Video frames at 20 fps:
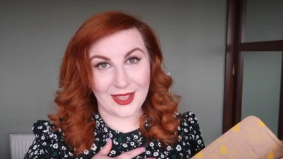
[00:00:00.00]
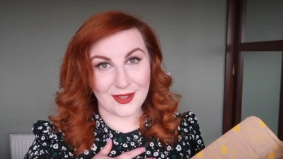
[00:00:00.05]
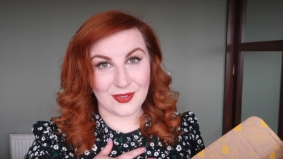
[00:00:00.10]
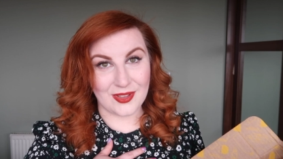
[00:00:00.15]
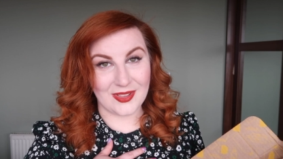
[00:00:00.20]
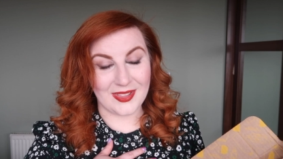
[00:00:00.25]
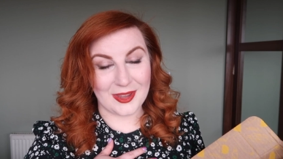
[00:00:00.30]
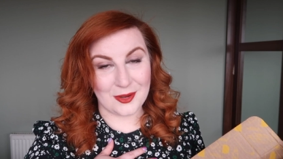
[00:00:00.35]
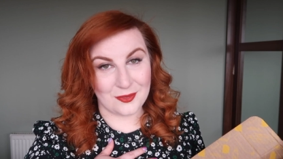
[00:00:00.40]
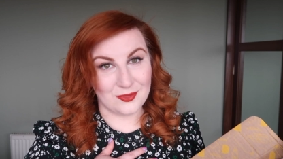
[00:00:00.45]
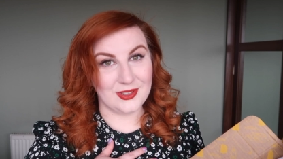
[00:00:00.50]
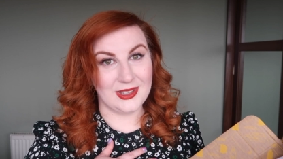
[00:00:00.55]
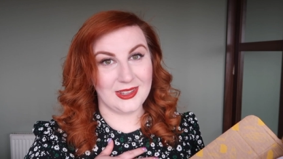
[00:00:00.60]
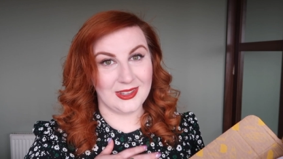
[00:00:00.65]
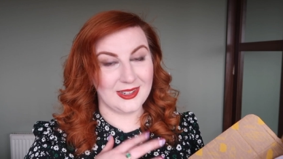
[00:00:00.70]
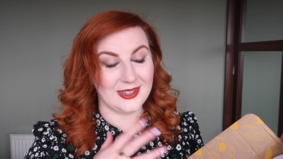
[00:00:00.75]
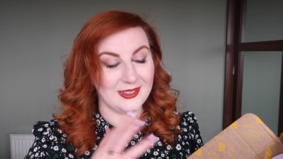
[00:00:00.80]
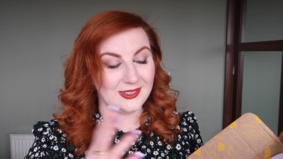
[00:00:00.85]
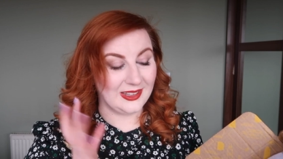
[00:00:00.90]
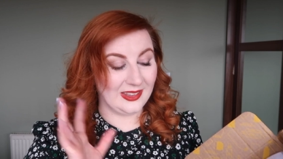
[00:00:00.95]
I feel like I'm
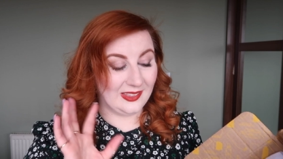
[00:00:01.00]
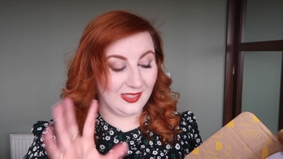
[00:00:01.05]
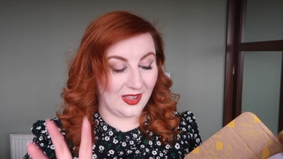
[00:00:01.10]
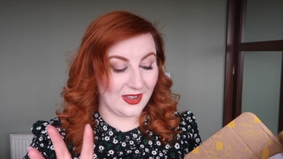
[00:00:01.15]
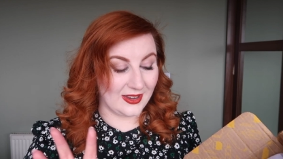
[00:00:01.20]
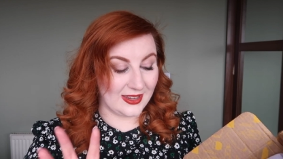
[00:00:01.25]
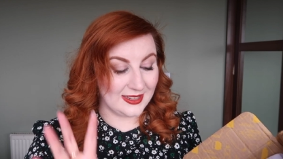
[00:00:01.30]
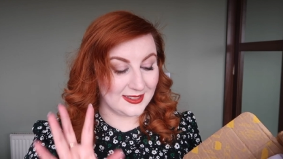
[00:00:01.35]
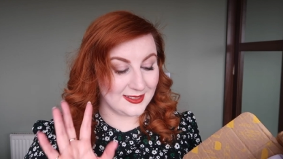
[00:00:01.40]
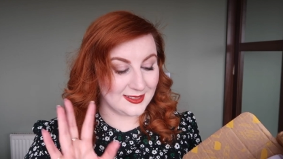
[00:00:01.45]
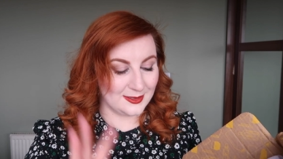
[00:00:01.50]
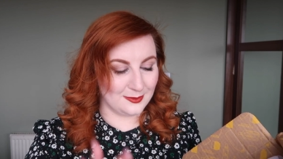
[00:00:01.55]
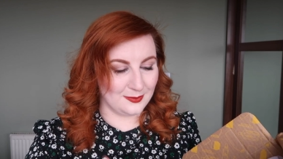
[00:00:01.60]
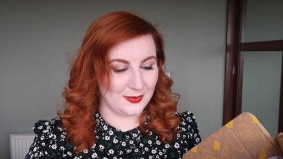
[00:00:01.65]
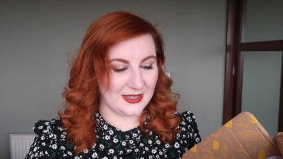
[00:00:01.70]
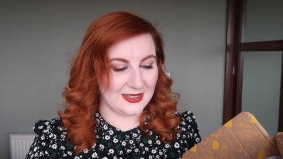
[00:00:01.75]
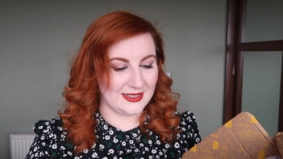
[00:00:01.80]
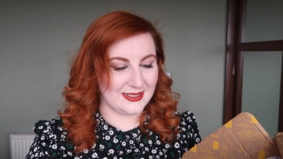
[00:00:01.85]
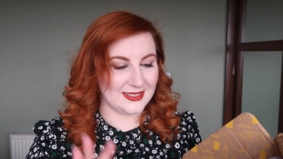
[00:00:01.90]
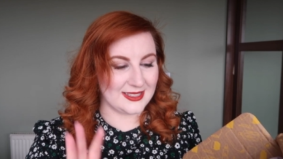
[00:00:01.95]
really, really lucky to have
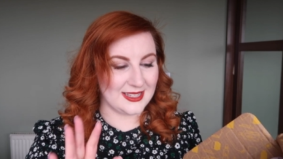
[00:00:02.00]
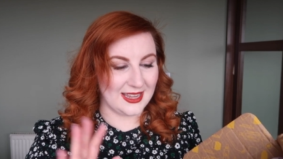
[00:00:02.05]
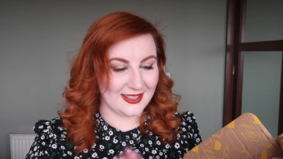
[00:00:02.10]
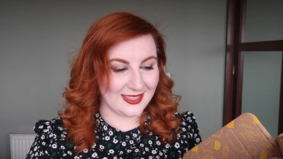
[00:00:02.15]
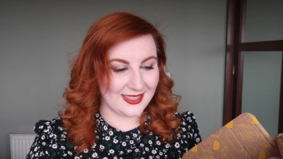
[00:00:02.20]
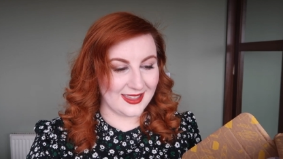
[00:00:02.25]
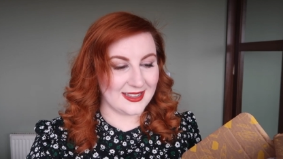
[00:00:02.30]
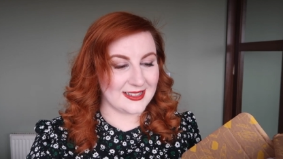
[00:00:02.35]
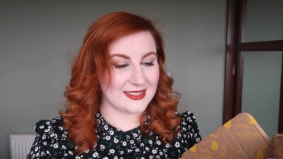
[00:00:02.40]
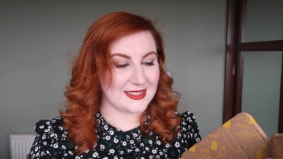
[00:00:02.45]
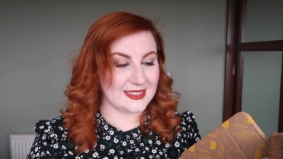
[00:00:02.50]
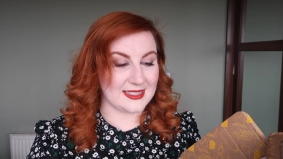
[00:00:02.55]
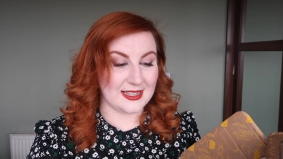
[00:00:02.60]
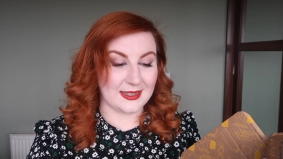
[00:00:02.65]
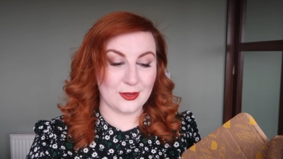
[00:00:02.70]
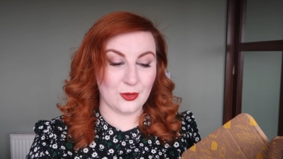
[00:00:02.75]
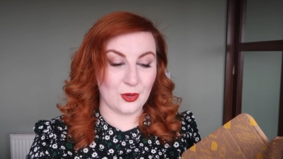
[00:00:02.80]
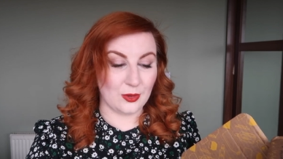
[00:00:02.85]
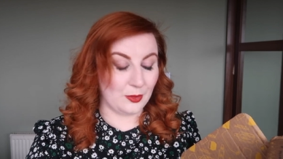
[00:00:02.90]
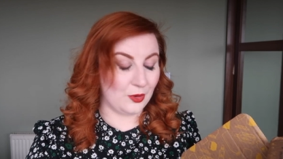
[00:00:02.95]
been sent this because I
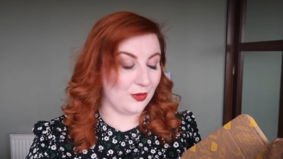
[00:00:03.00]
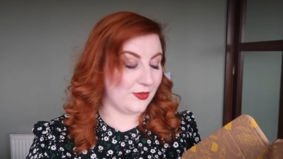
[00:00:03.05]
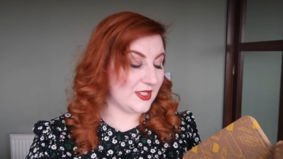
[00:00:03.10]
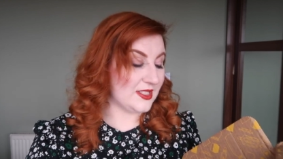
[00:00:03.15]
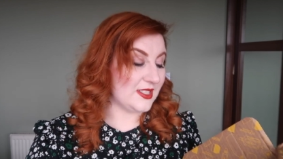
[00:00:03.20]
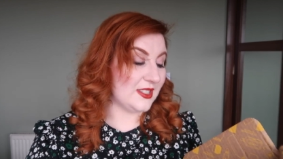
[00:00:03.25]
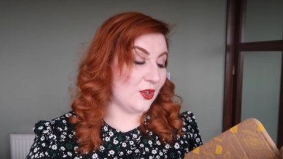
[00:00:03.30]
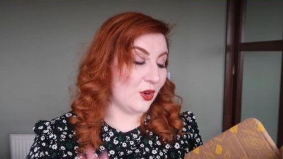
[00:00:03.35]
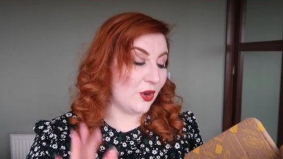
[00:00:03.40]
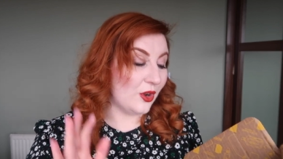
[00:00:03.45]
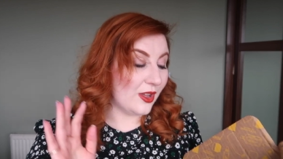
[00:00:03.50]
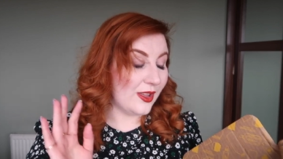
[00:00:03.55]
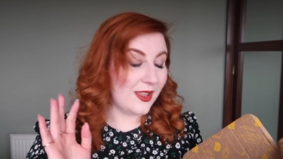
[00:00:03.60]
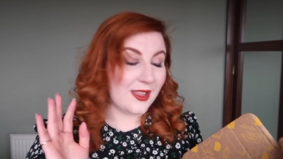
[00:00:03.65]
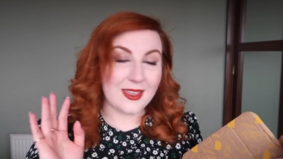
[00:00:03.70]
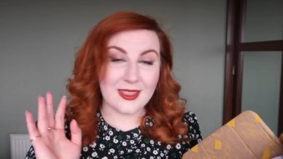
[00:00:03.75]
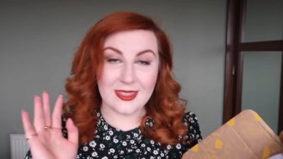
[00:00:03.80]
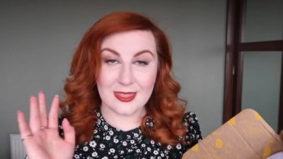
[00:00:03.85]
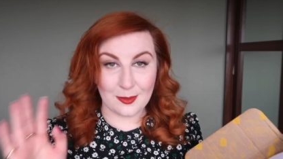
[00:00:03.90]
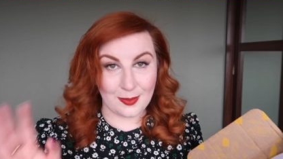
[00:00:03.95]
know I'm obviously not
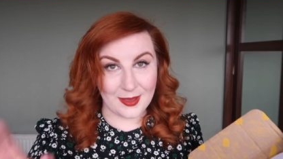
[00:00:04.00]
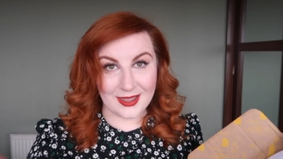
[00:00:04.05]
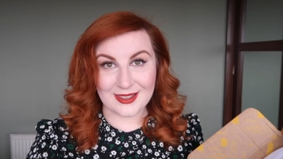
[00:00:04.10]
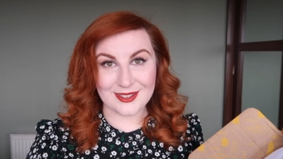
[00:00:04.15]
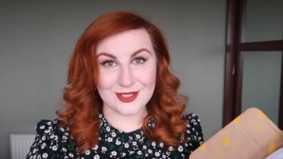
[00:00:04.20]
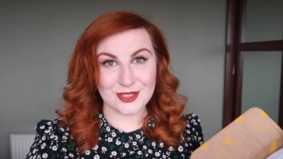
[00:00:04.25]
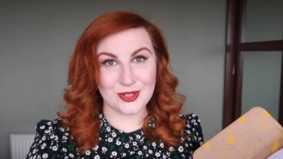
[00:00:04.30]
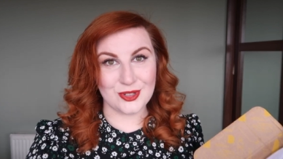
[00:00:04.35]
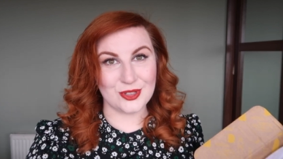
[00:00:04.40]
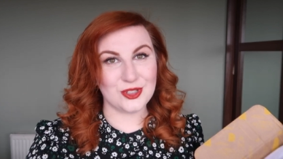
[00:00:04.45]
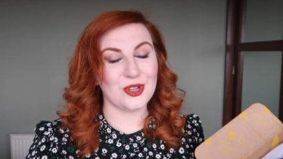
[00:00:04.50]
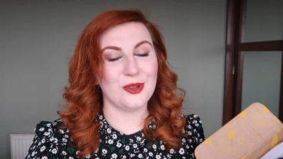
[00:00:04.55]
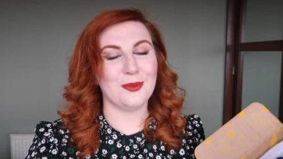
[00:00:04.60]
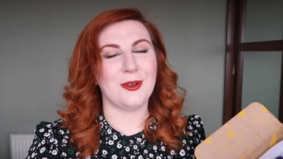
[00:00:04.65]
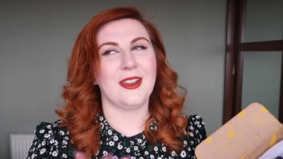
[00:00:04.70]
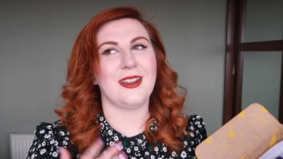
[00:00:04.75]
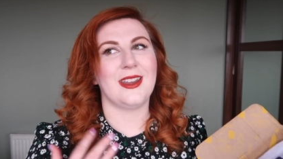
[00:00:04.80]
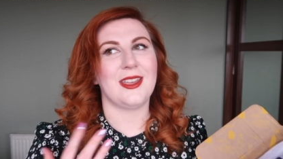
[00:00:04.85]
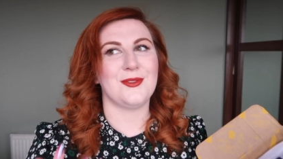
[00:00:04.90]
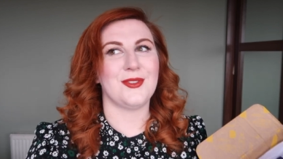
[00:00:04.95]
the biggest YouTuber
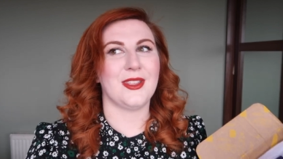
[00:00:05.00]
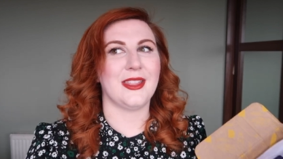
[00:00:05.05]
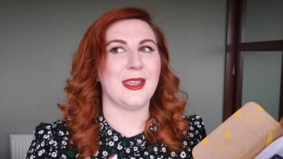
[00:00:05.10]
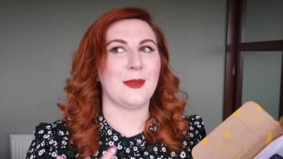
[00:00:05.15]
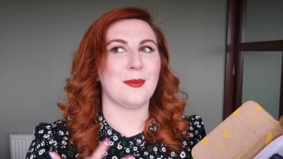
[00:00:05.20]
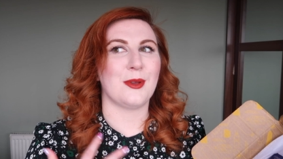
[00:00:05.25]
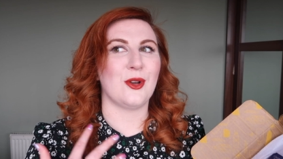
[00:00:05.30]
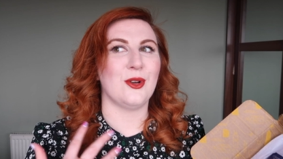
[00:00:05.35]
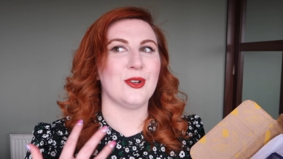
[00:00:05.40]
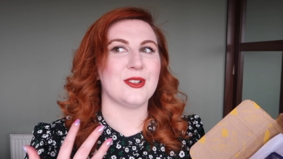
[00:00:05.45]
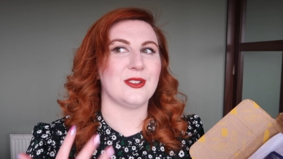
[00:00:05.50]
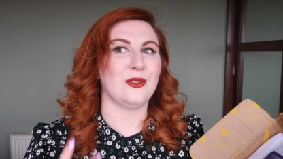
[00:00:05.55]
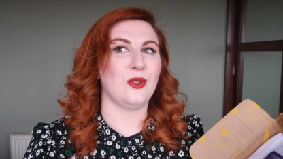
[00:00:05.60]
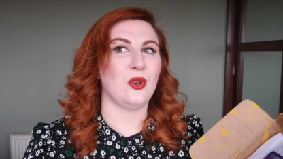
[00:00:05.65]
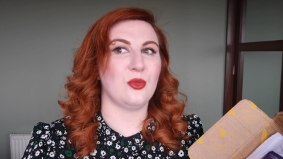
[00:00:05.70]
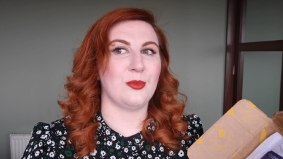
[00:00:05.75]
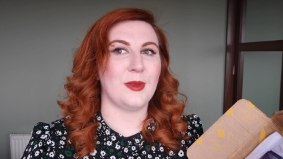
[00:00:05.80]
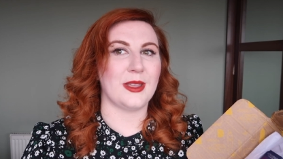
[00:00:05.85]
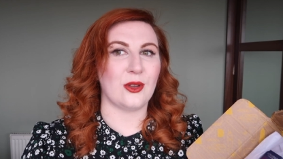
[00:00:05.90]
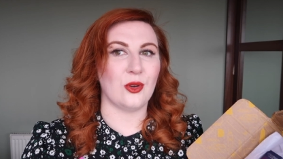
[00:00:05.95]
and I feel like because a
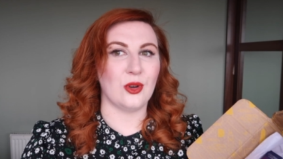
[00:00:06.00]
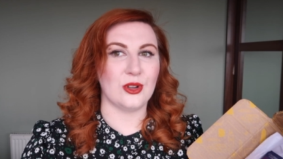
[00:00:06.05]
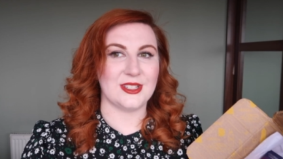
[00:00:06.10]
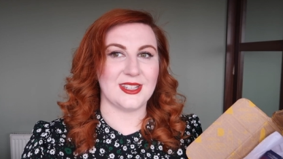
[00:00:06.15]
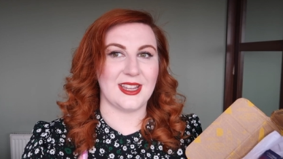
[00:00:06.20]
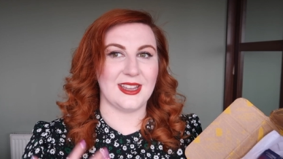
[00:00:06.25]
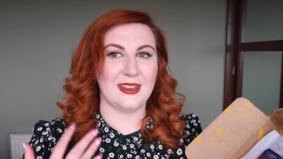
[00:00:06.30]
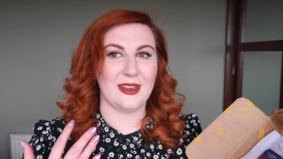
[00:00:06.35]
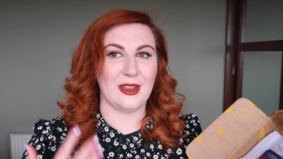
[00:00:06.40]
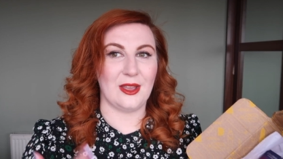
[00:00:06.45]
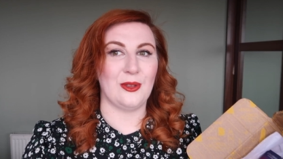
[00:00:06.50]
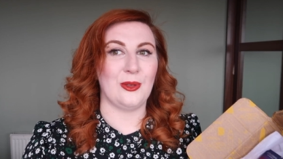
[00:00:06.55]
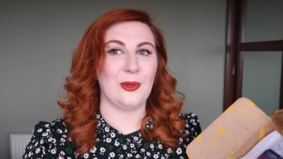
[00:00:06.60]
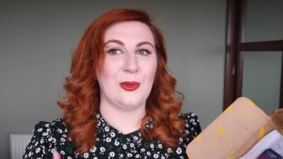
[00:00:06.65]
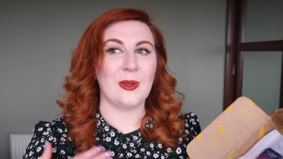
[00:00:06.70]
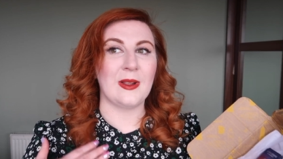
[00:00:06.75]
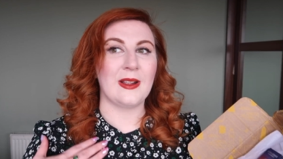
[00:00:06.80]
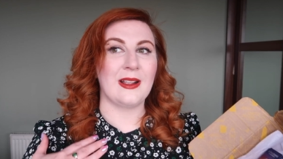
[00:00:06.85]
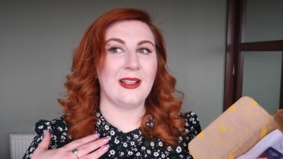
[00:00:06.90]
lot of my content now